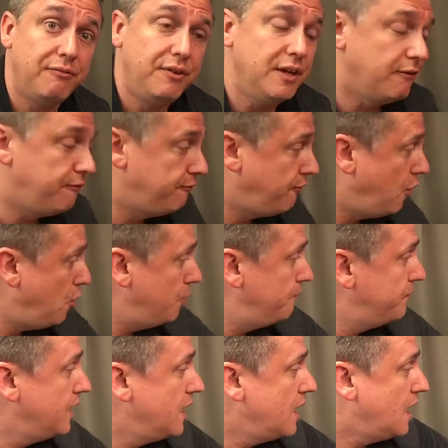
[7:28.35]
via a
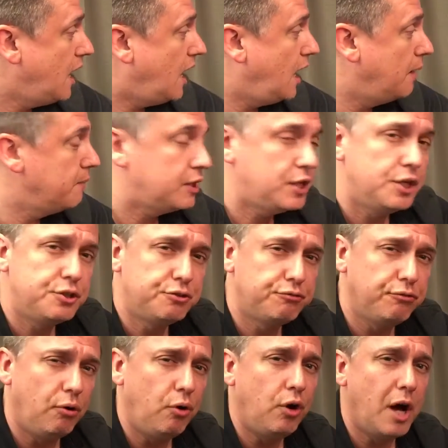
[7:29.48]
phone,
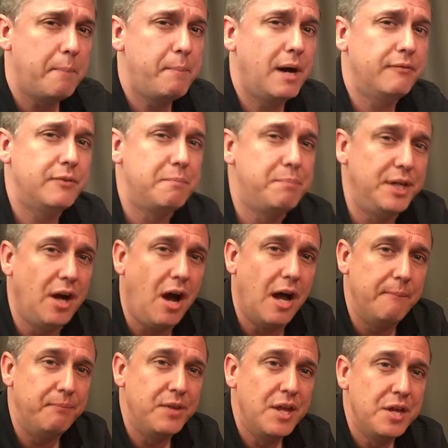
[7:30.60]
control above and
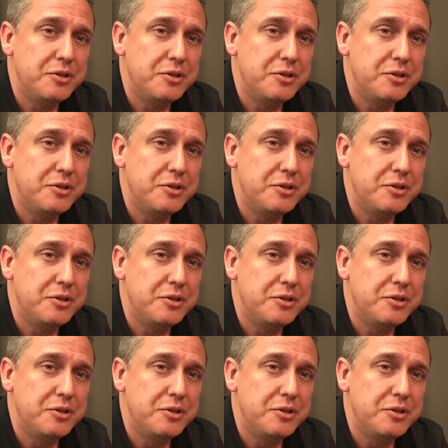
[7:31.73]
beyond.